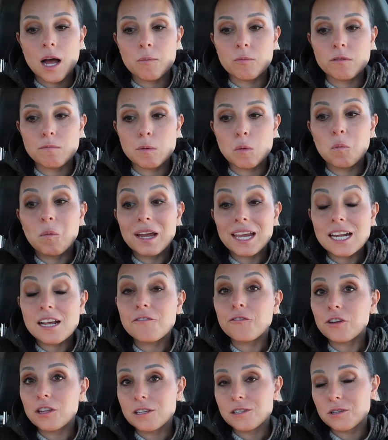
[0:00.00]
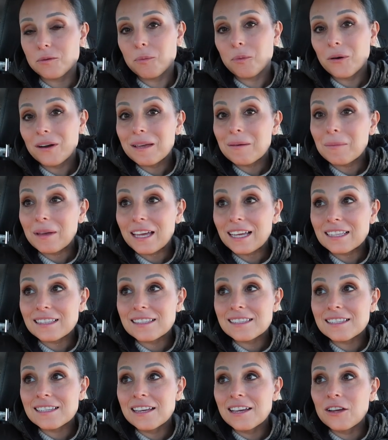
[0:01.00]
we've been waiting for this
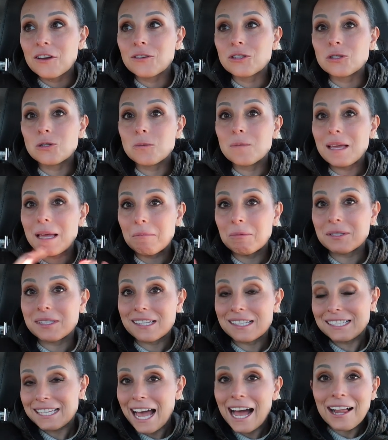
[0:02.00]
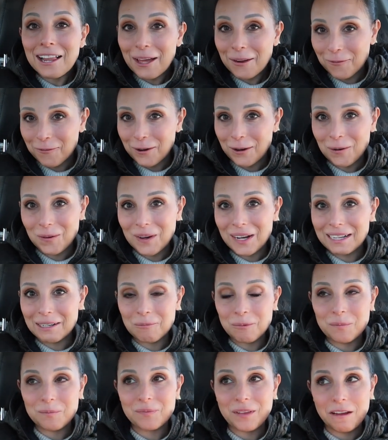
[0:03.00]
appointment to be able to tell
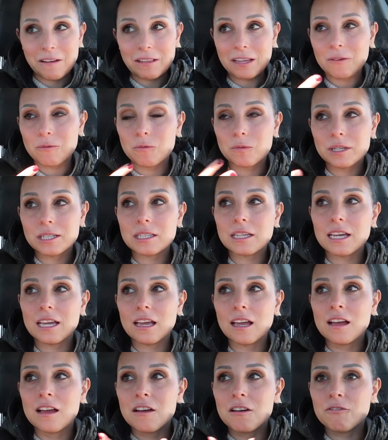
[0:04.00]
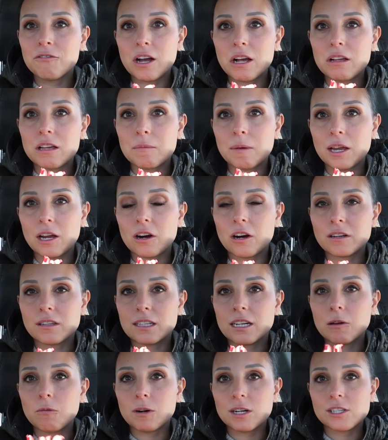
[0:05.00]
everyone. I like really felt in my heart
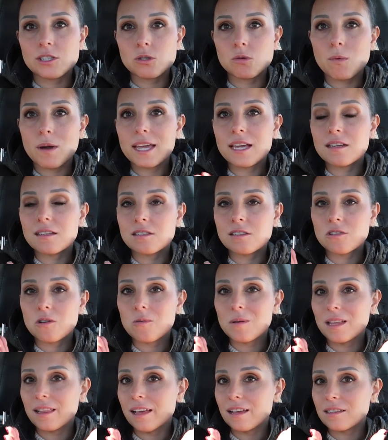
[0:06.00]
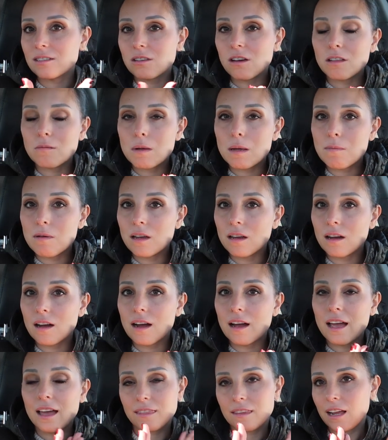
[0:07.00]
that I wanted to wait until we like saw the baby
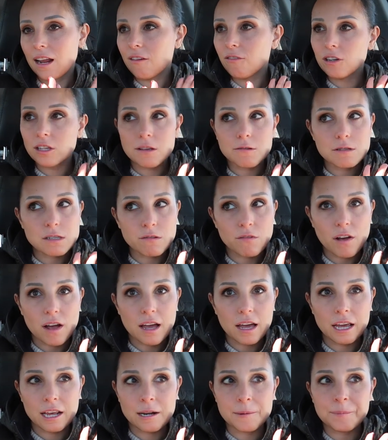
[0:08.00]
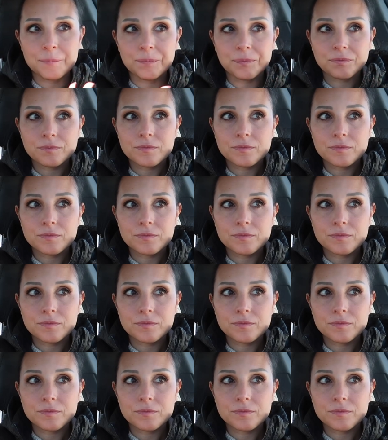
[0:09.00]
and that everything was fine,